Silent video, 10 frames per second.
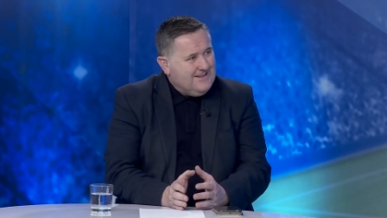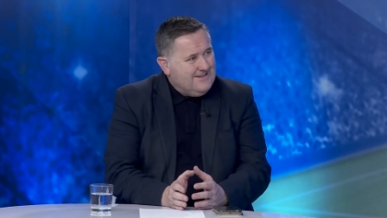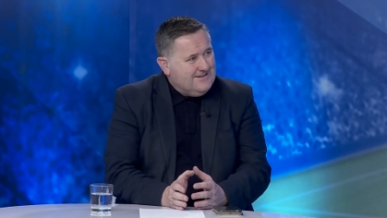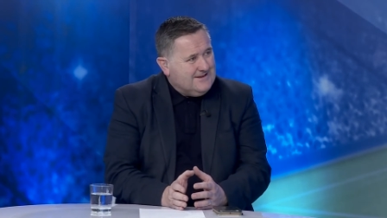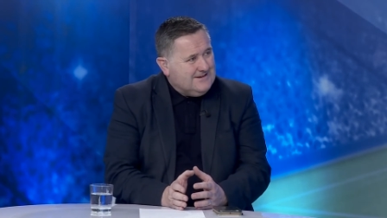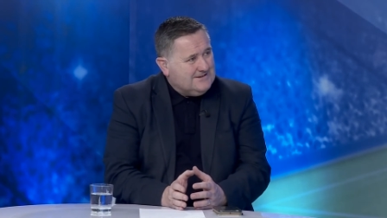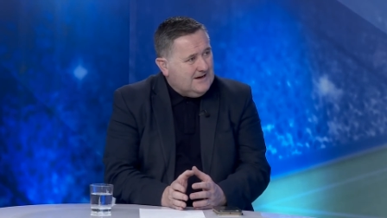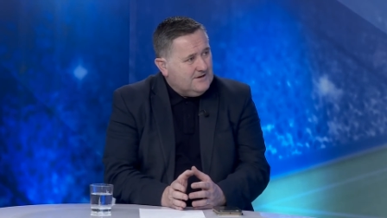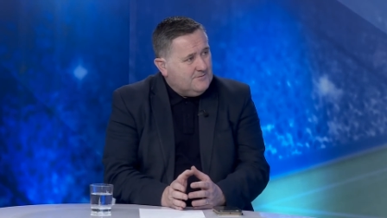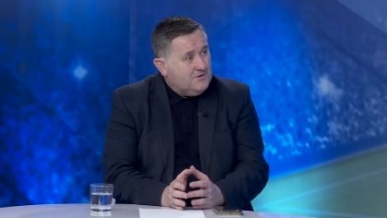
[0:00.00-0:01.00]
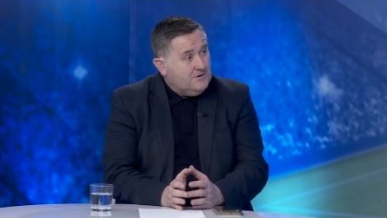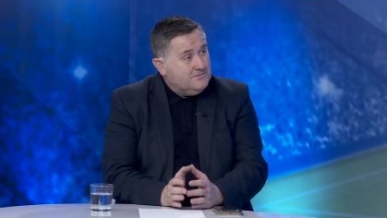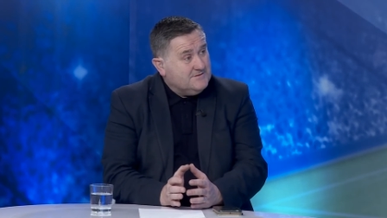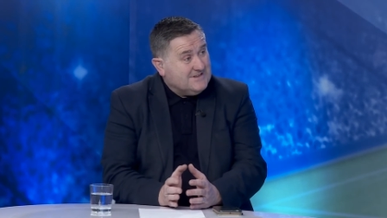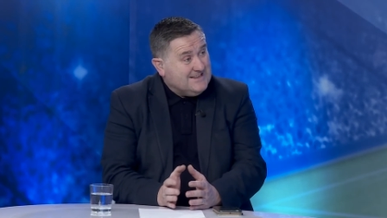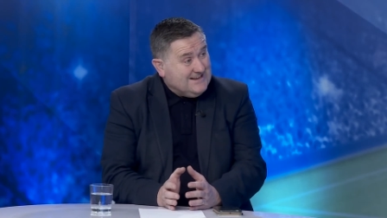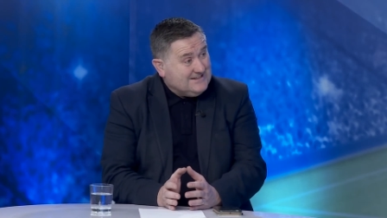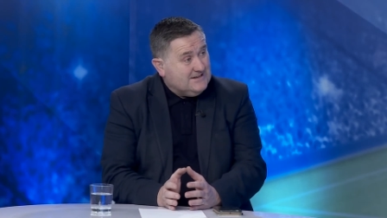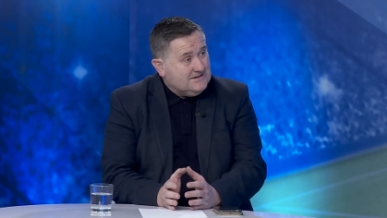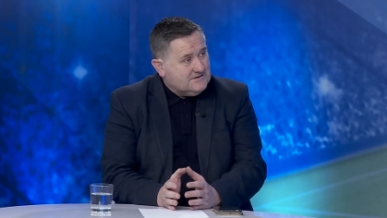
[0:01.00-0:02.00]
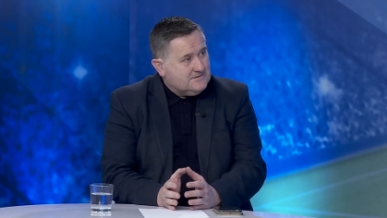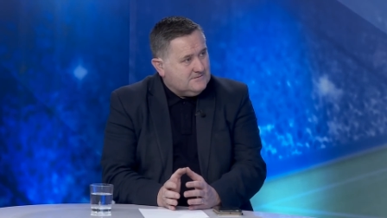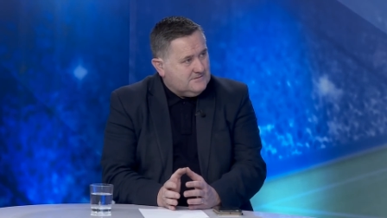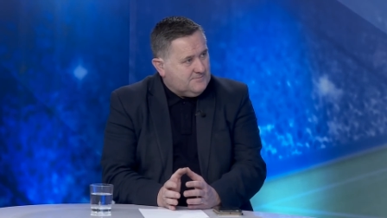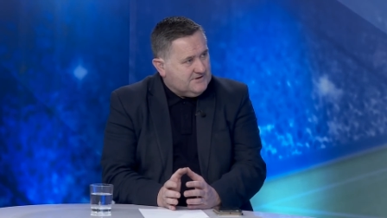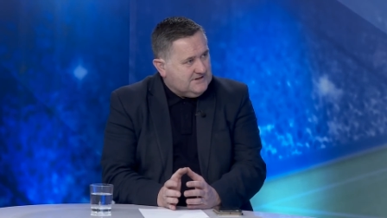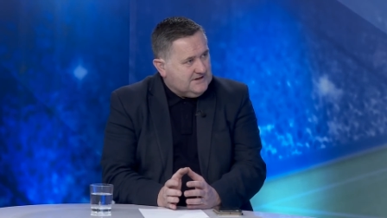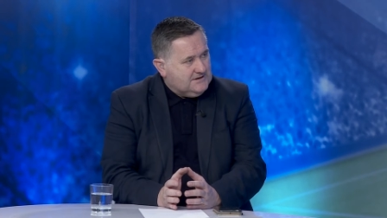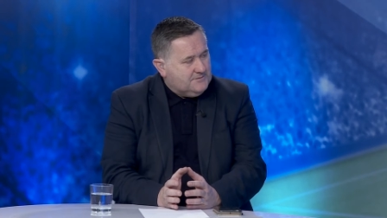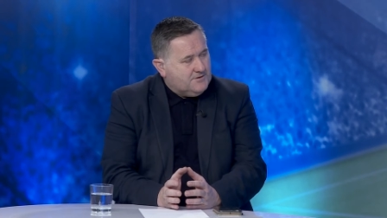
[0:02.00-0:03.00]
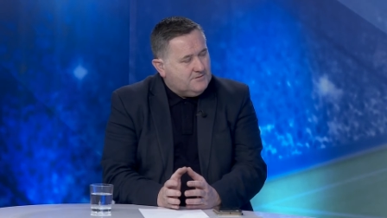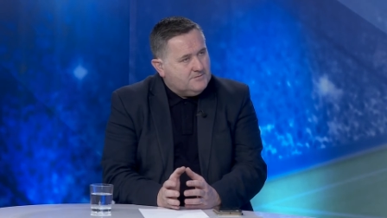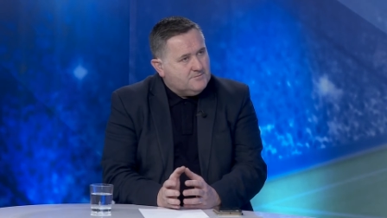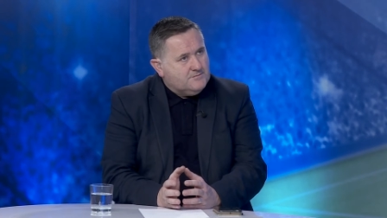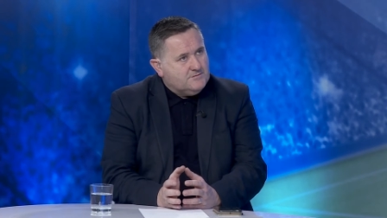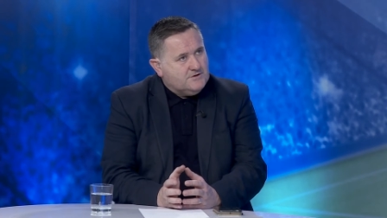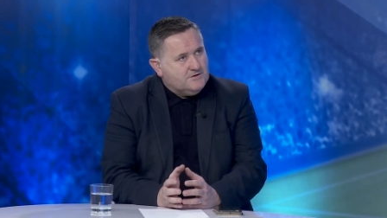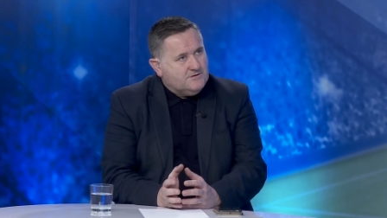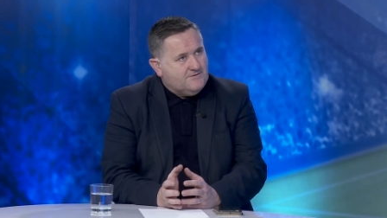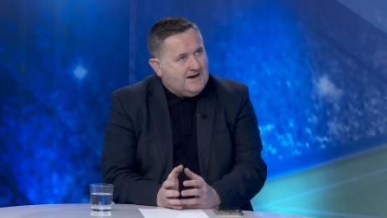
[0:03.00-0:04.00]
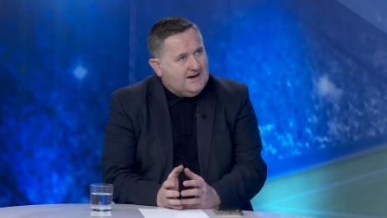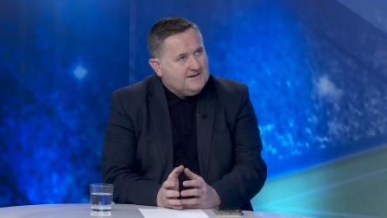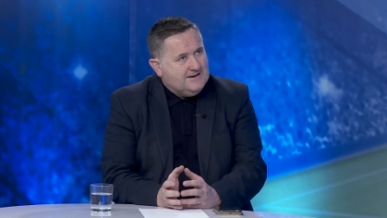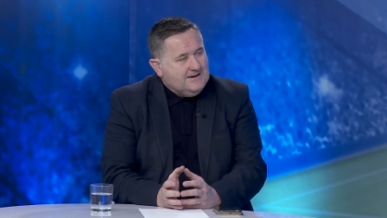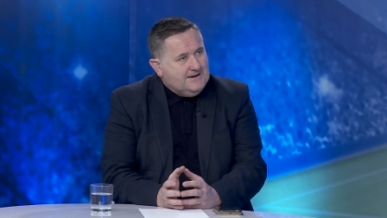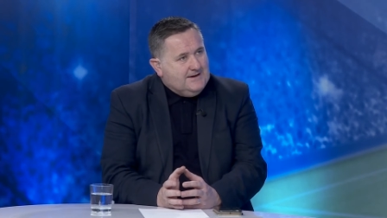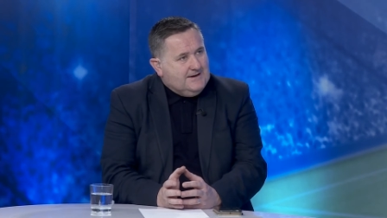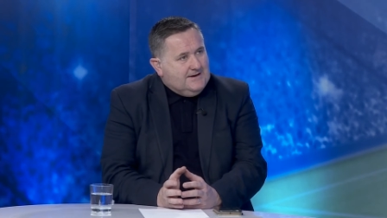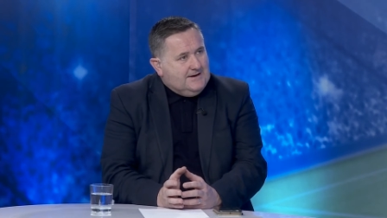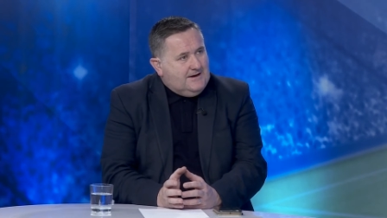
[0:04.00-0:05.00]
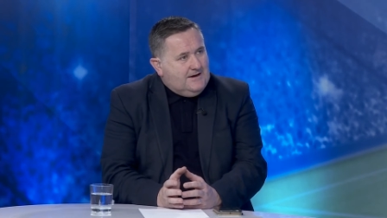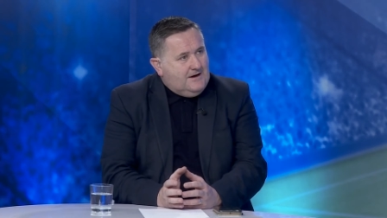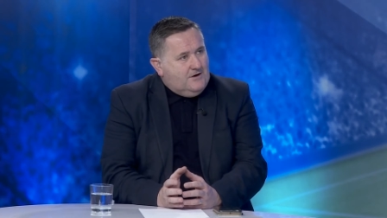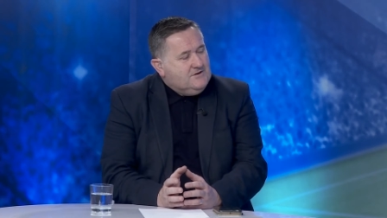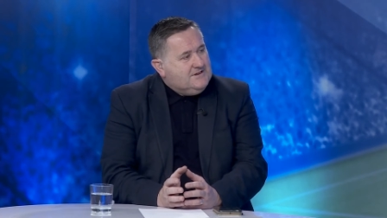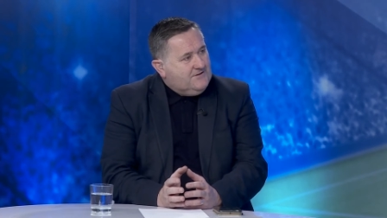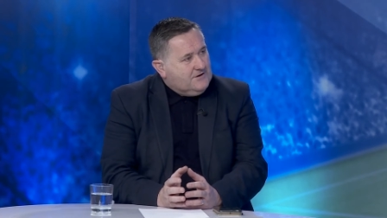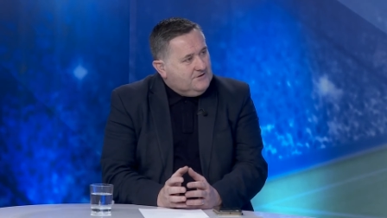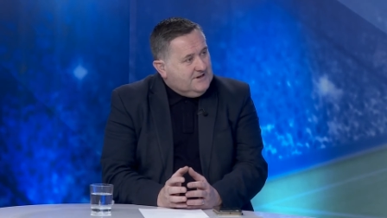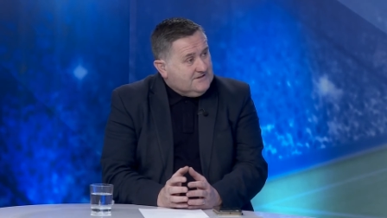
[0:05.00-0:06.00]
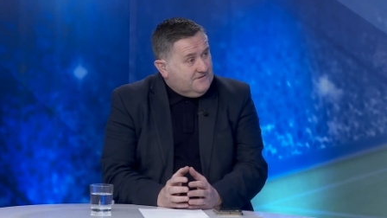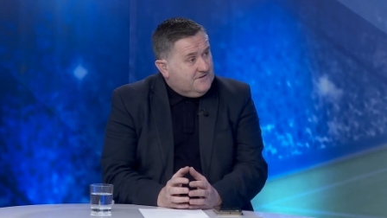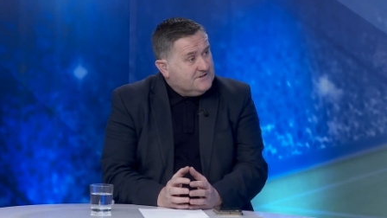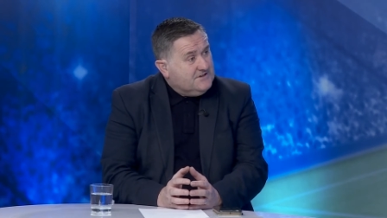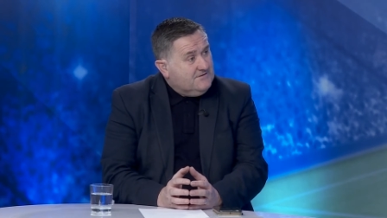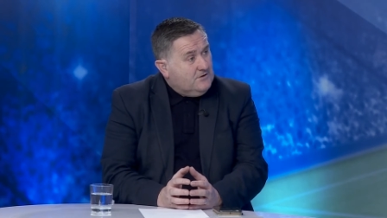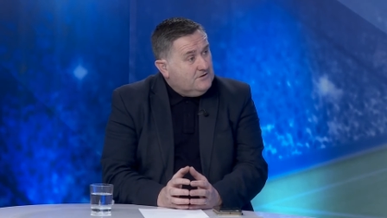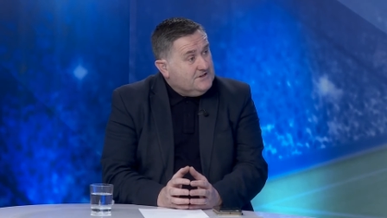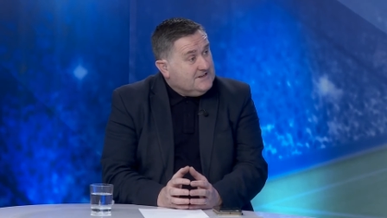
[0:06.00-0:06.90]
these are the problems. This is the particular problem you've had. How difficult is it, first of all, in